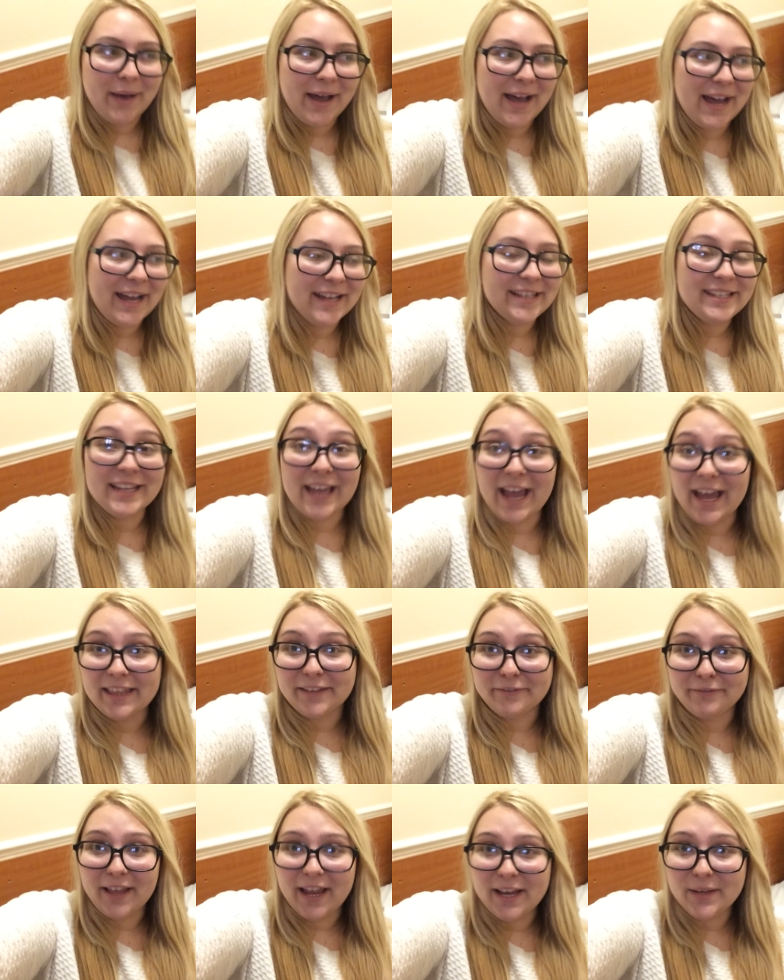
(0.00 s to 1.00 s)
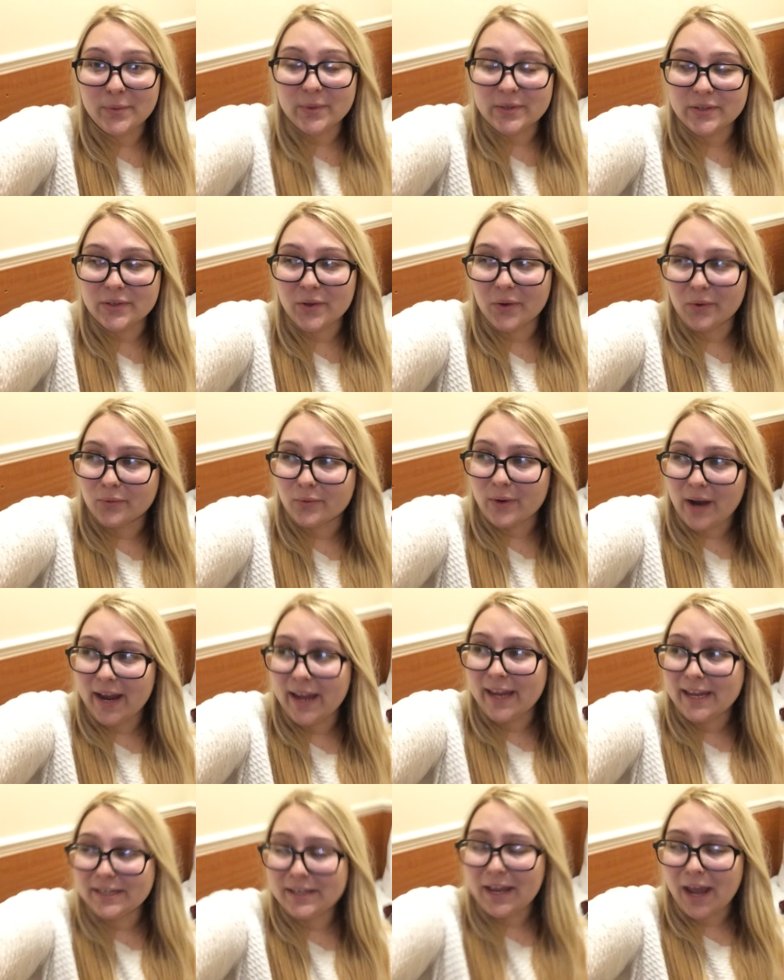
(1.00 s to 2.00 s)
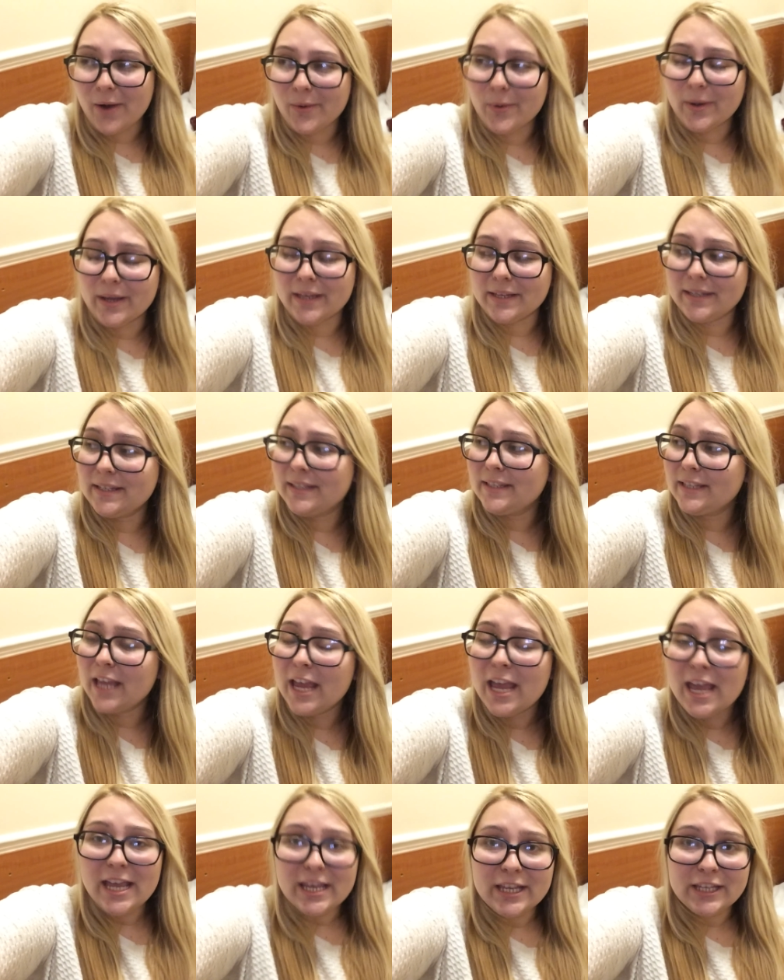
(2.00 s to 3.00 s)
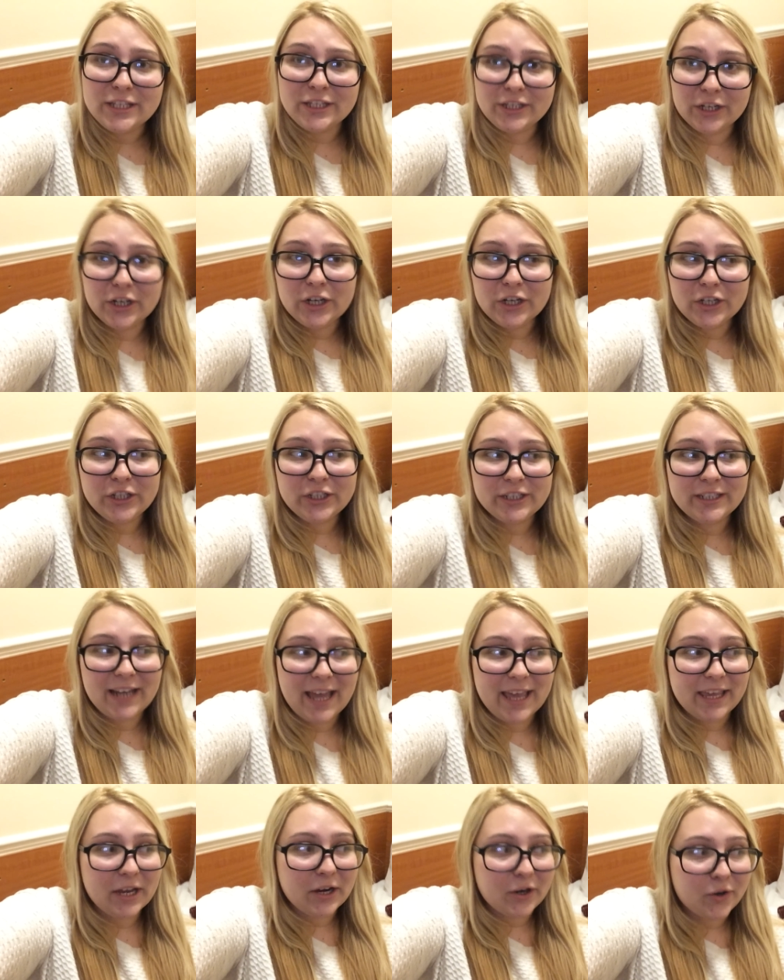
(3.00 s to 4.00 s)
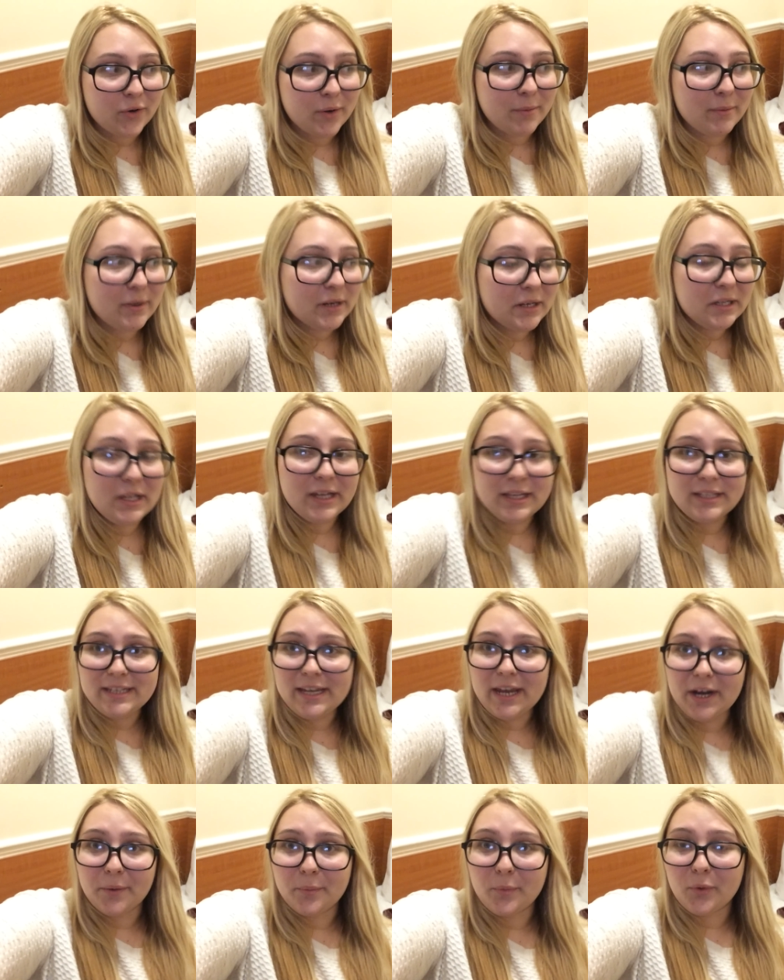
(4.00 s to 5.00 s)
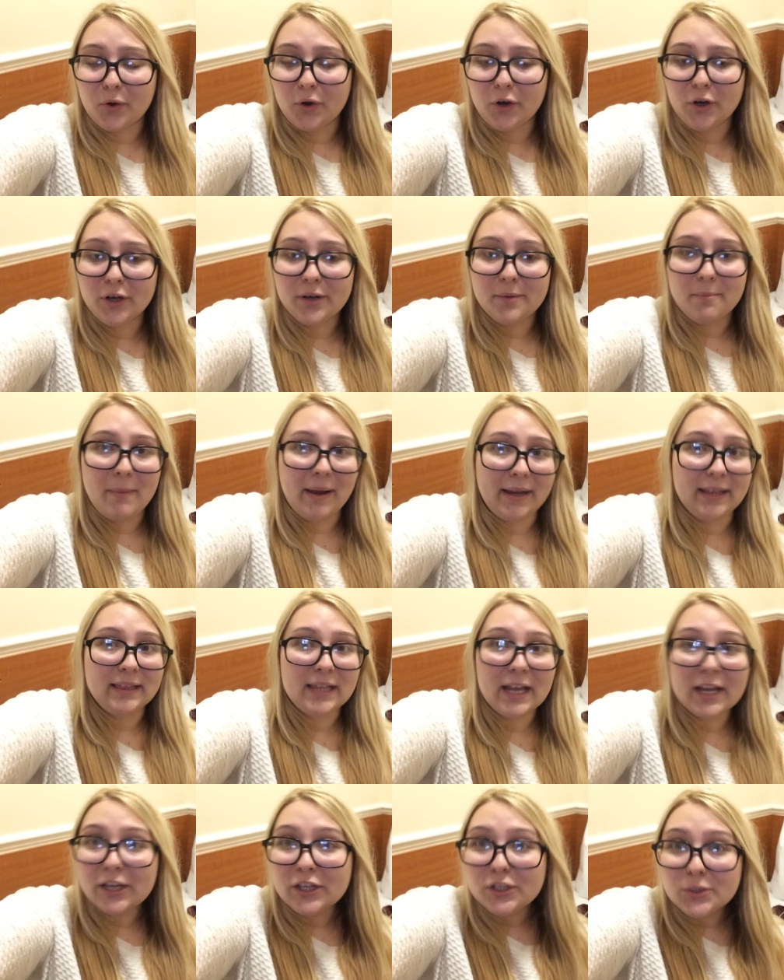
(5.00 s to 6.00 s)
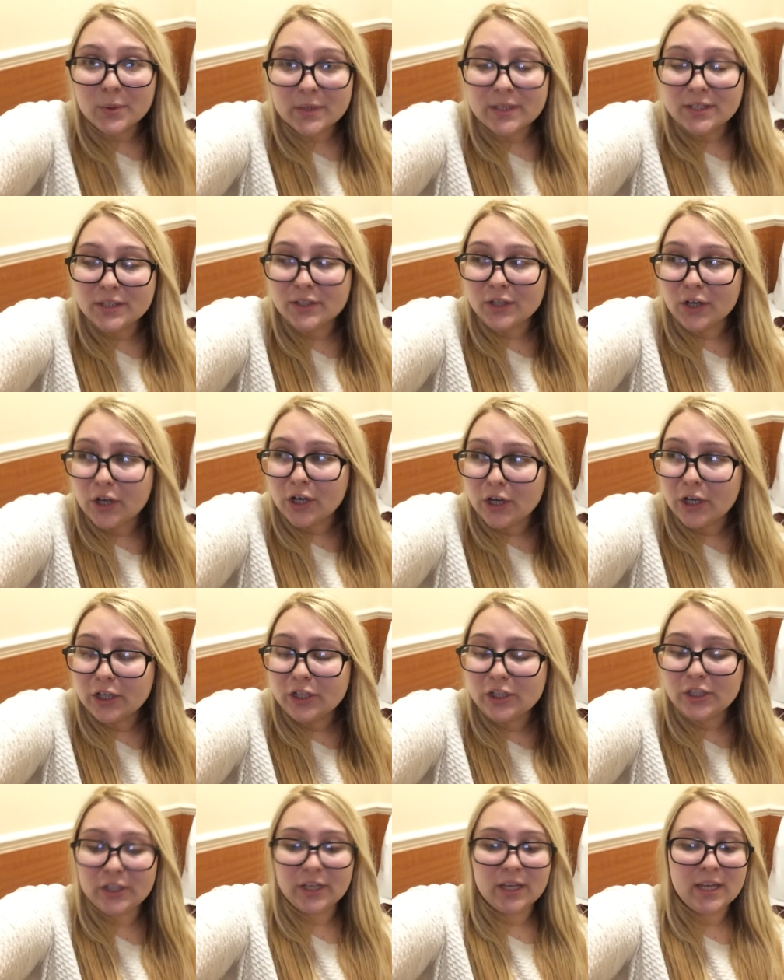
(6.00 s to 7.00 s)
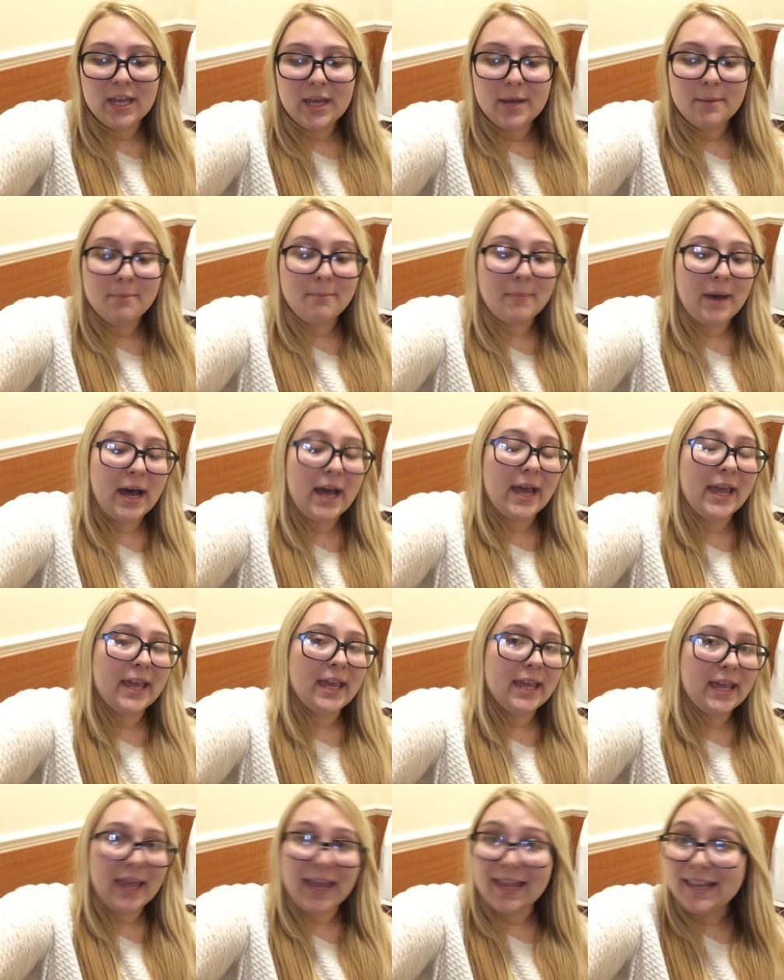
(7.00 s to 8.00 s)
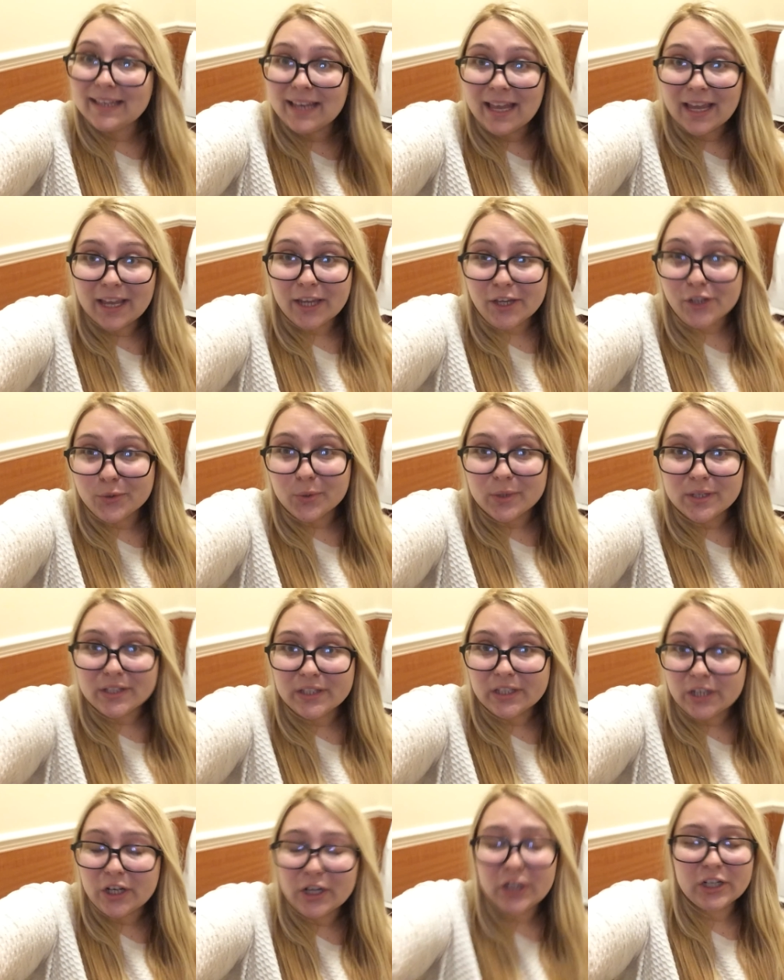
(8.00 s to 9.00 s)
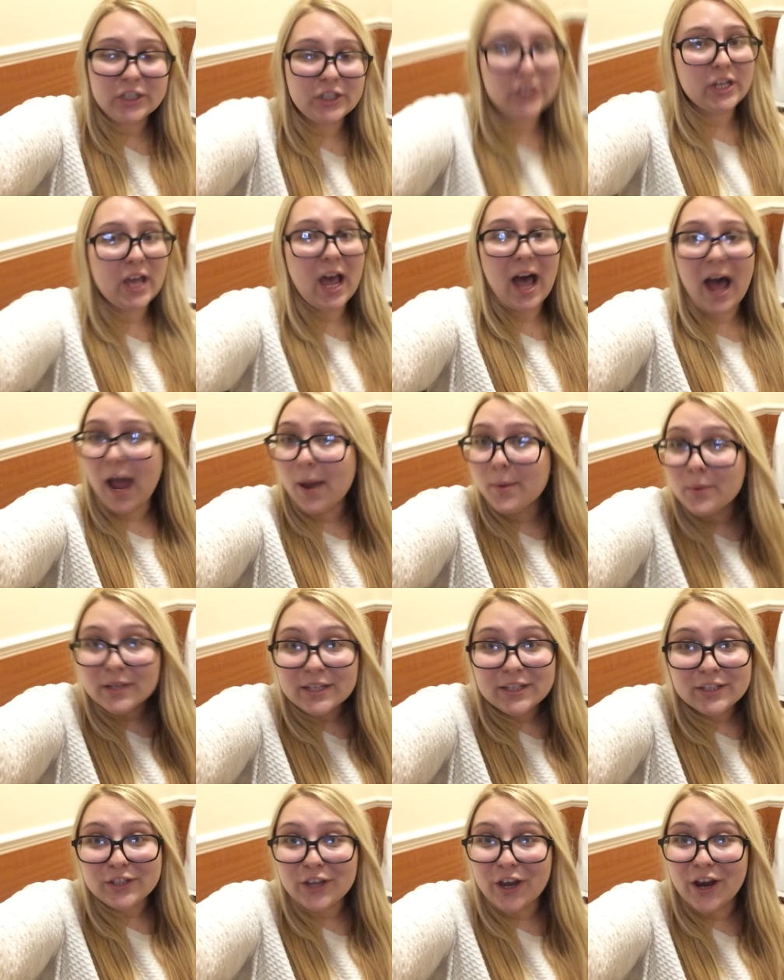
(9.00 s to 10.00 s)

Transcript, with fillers: but yeah the flight was alright. I was searched like a criminal at the airport. My luggage was searched my hand luggage was searched, I was